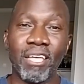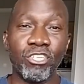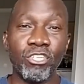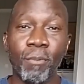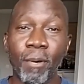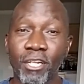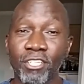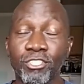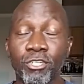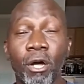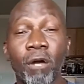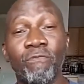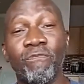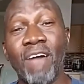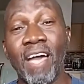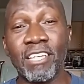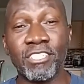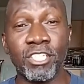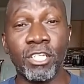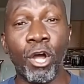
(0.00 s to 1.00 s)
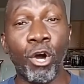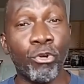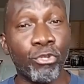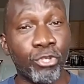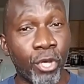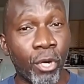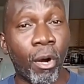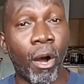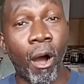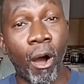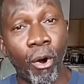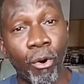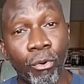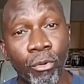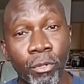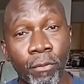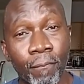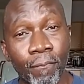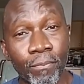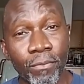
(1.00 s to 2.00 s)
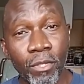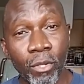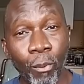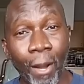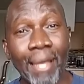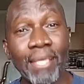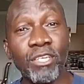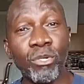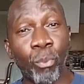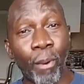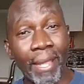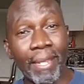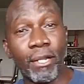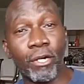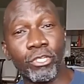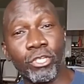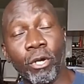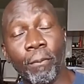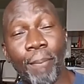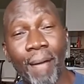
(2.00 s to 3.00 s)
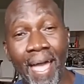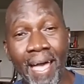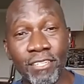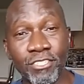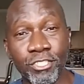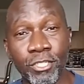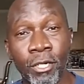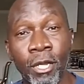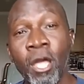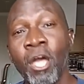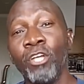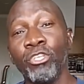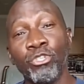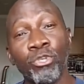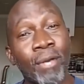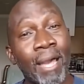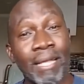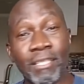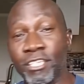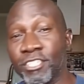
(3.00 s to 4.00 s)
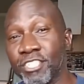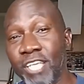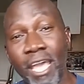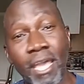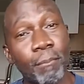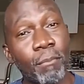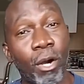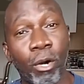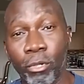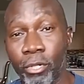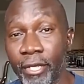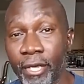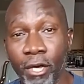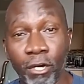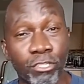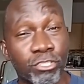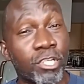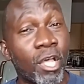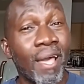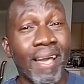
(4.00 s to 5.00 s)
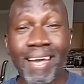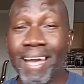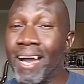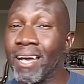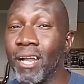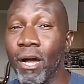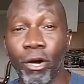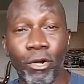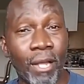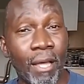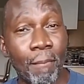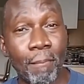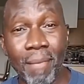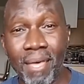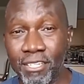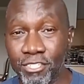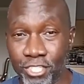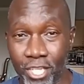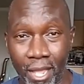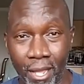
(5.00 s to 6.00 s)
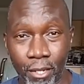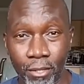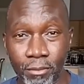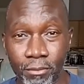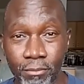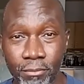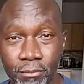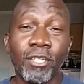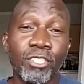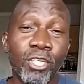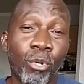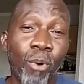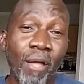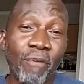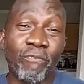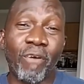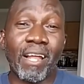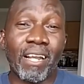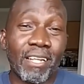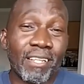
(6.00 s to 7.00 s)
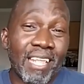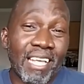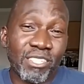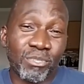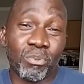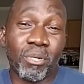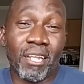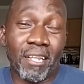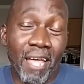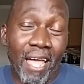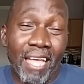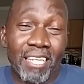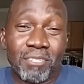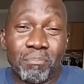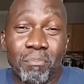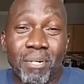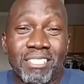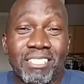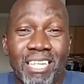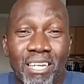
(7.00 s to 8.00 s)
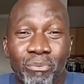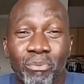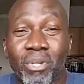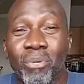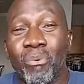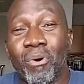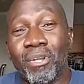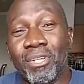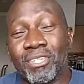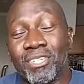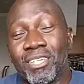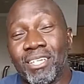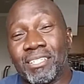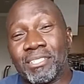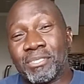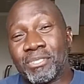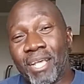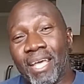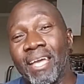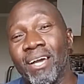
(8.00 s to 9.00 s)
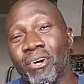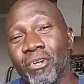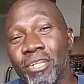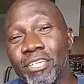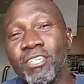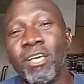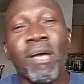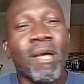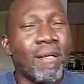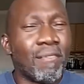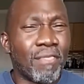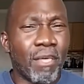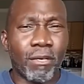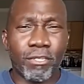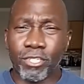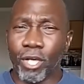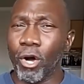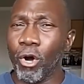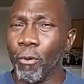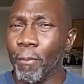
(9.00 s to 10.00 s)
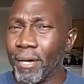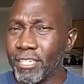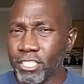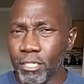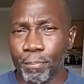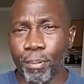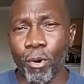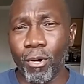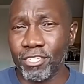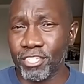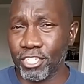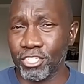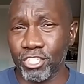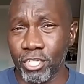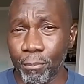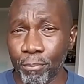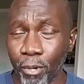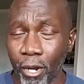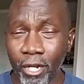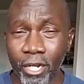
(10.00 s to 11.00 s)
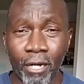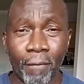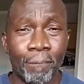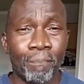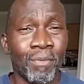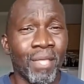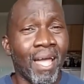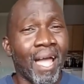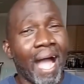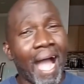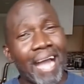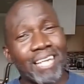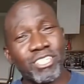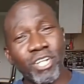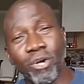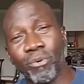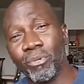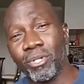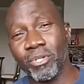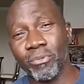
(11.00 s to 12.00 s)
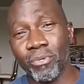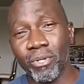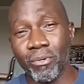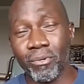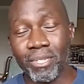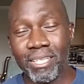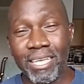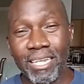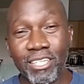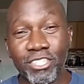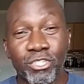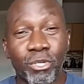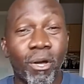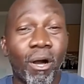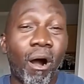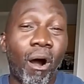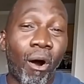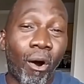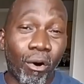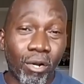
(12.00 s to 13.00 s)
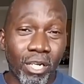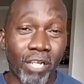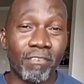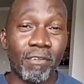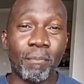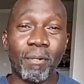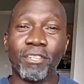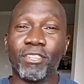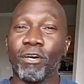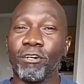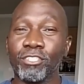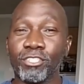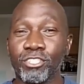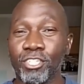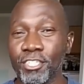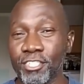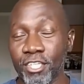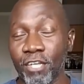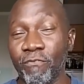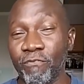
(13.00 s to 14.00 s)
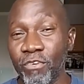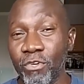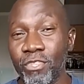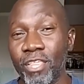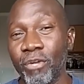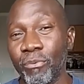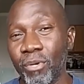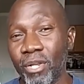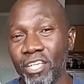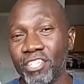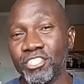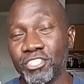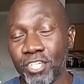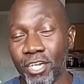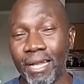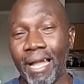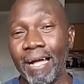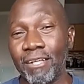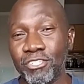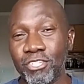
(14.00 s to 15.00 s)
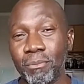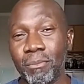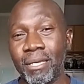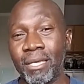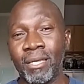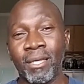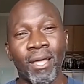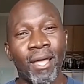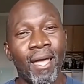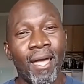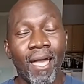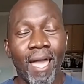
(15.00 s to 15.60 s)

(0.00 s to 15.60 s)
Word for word: Man, you better start fasting on your own. Why are you waiting on your pastor? You got the same Holy Ghost. Cut all that mess out. So quite frankly, that's really as much as I really want to uh, say on it. There was a whole bunch of points that she brought up. I don't want to really want to get into all of it, but those are just a few that really stuck out to me.